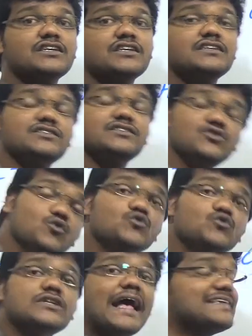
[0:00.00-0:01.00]
is
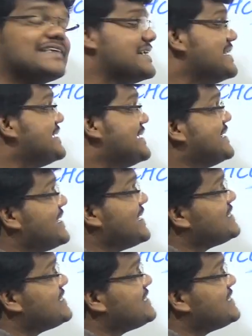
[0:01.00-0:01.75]
used as a test